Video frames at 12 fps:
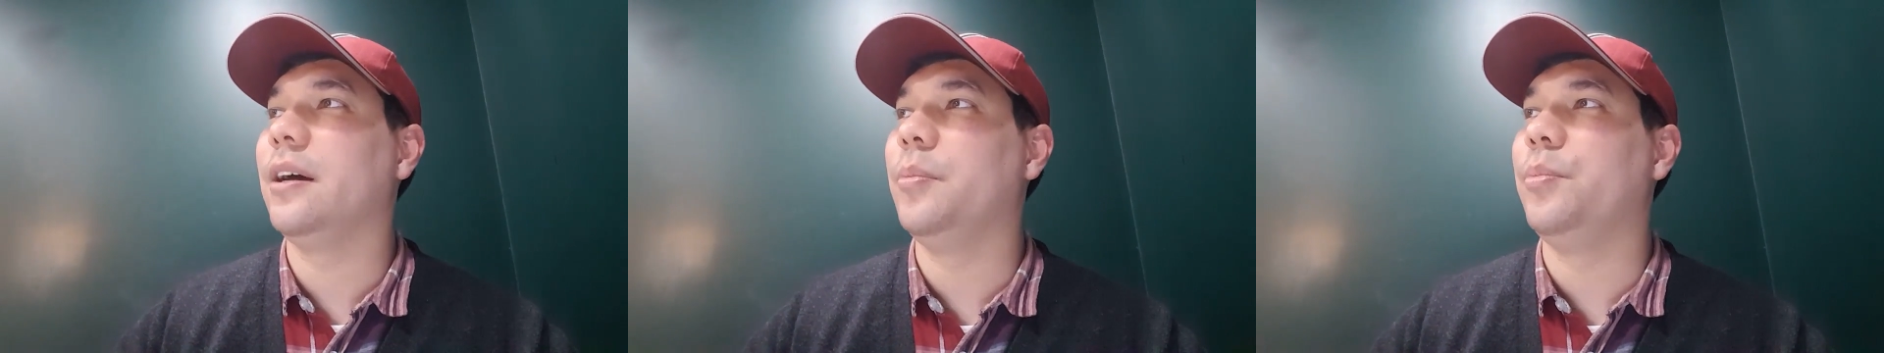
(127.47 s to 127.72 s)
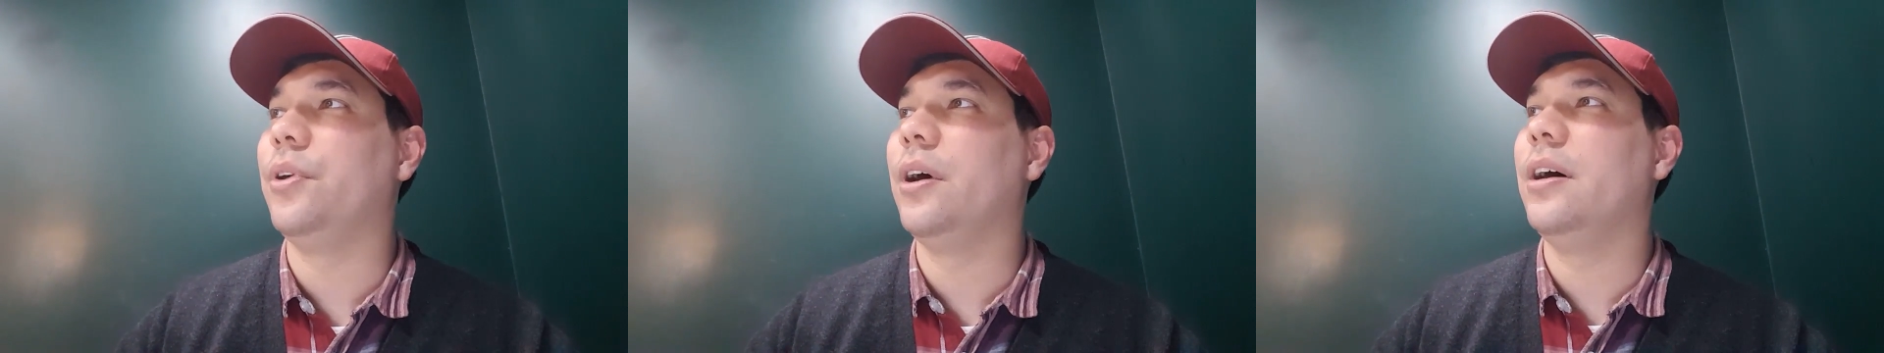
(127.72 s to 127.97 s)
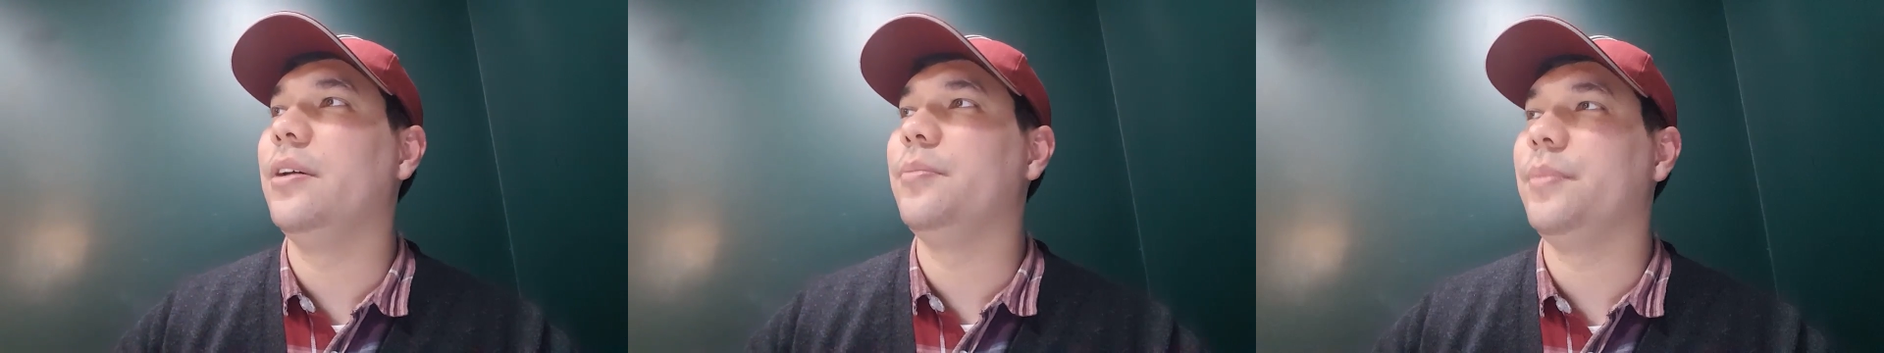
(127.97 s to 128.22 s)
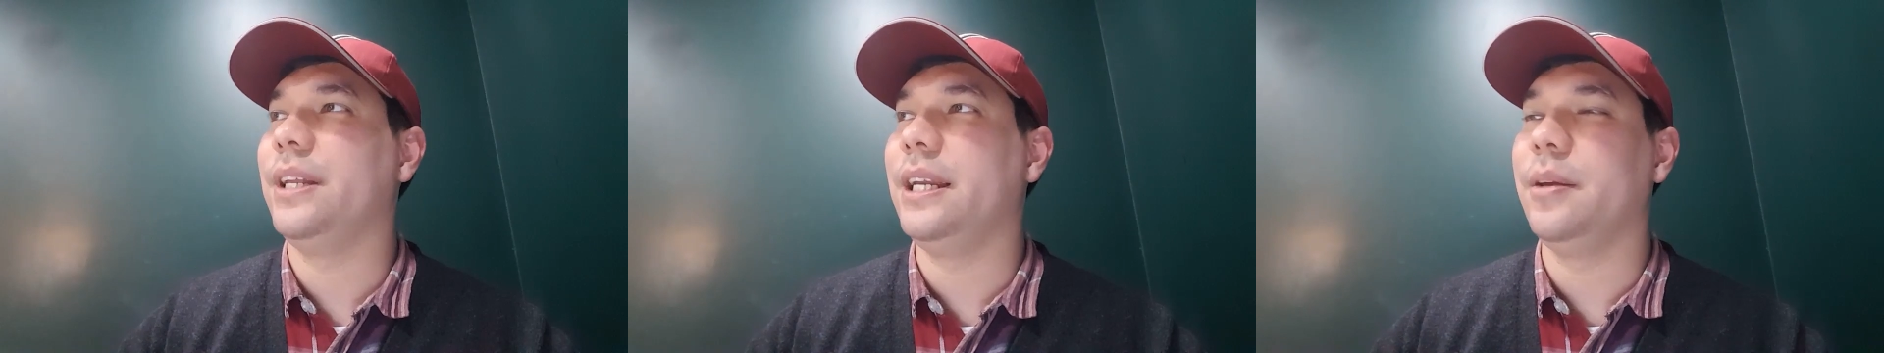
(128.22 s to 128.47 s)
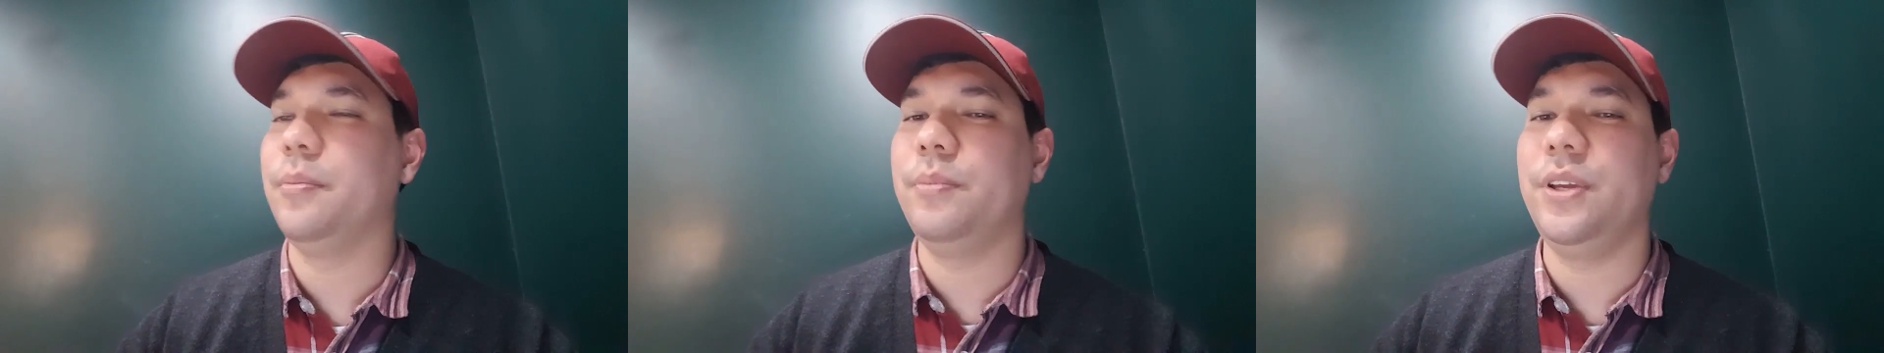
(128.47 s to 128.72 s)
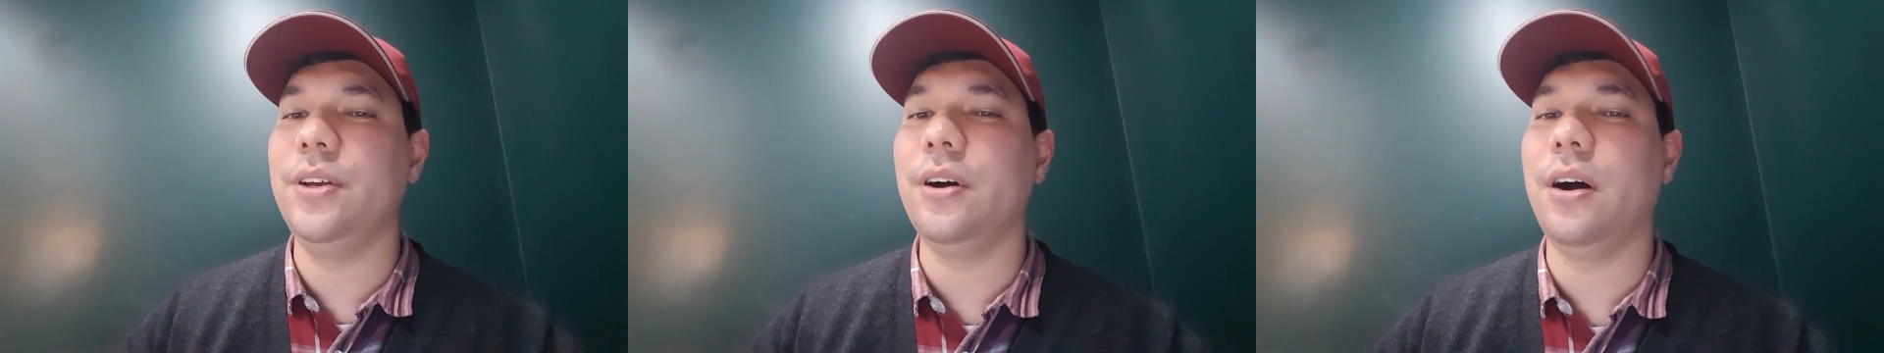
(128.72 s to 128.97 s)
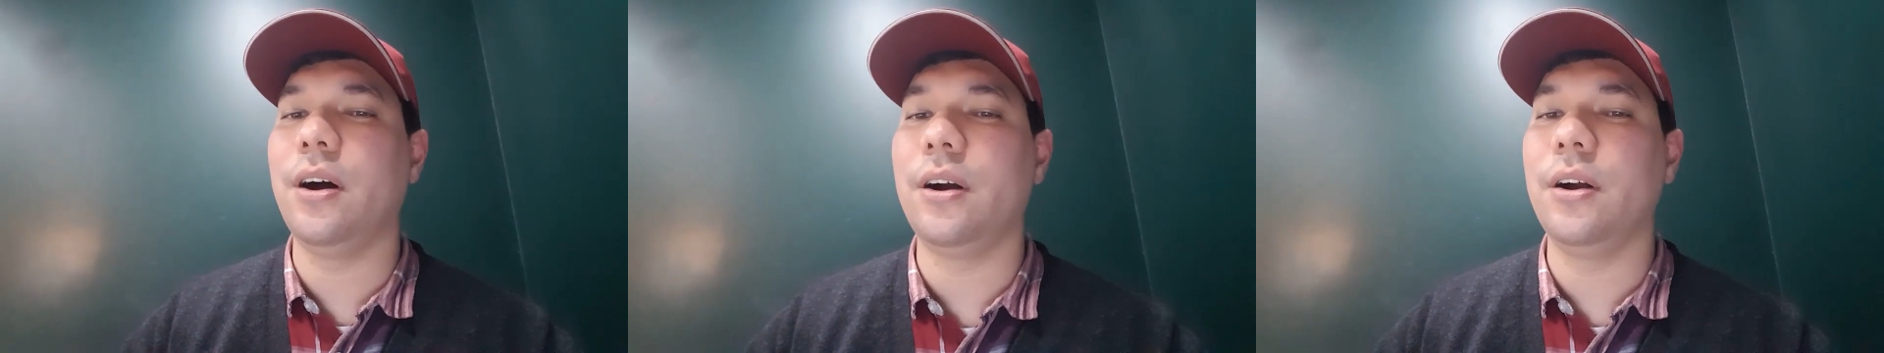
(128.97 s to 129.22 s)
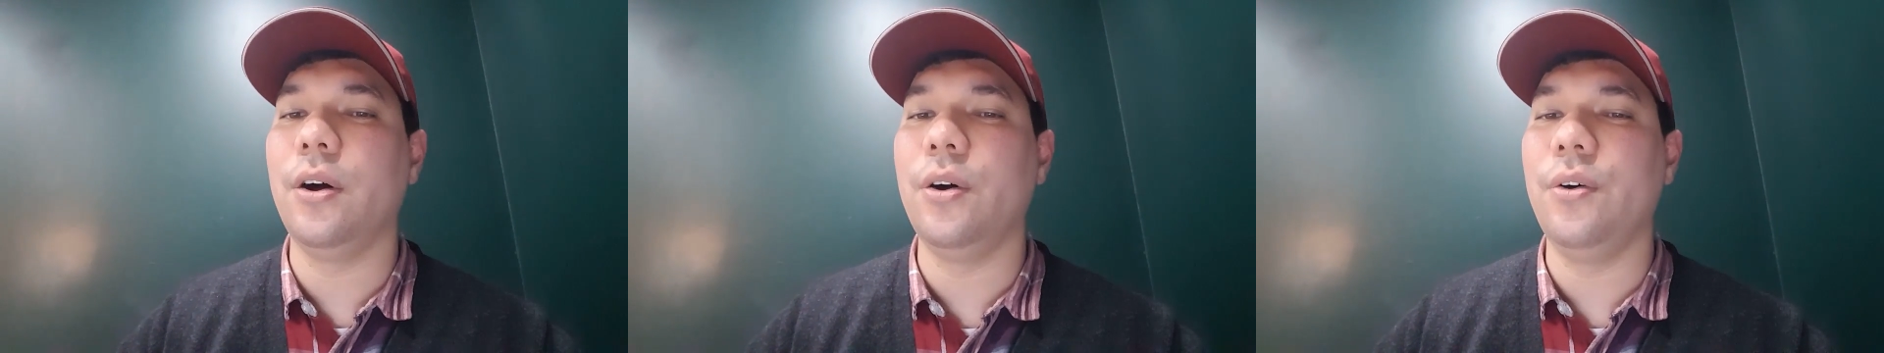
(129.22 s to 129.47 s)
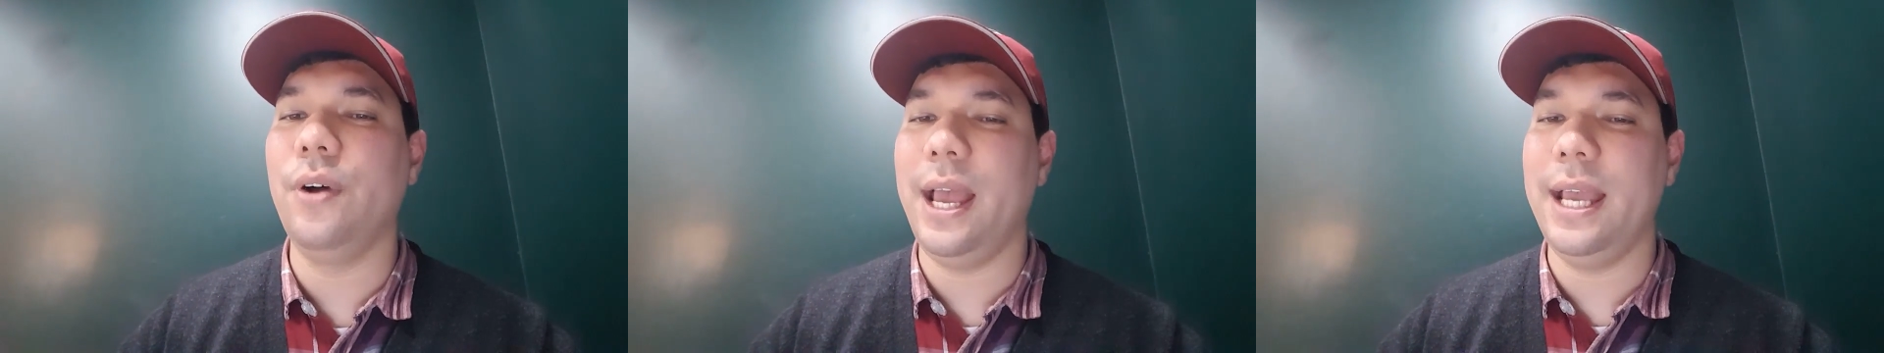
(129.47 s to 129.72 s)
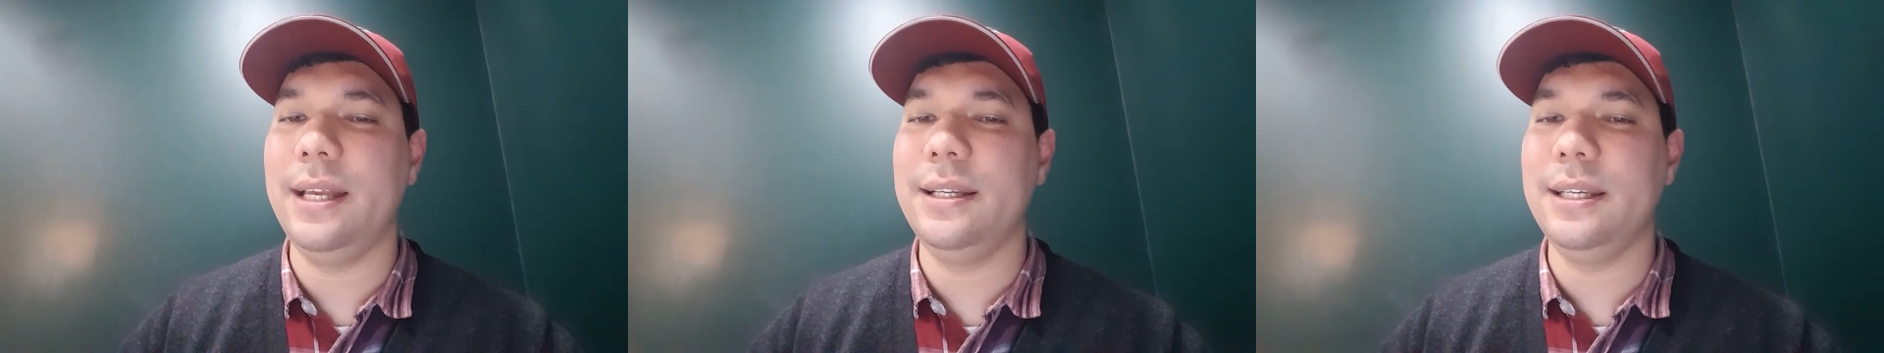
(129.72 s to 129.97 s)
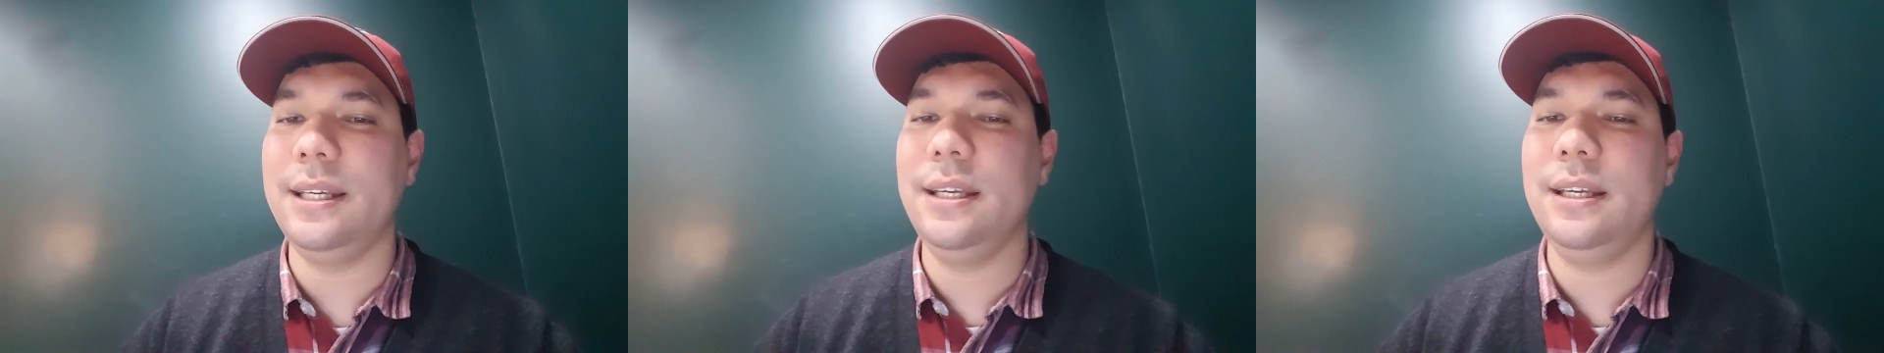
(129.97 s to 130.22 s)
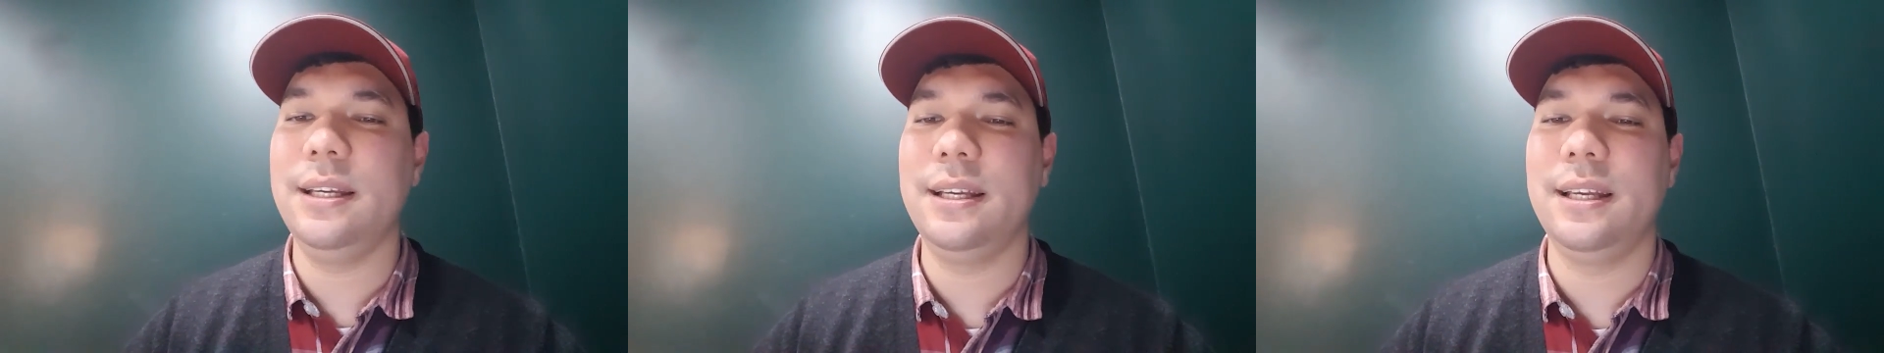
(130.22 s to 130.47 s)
a broad meaning, BROAD.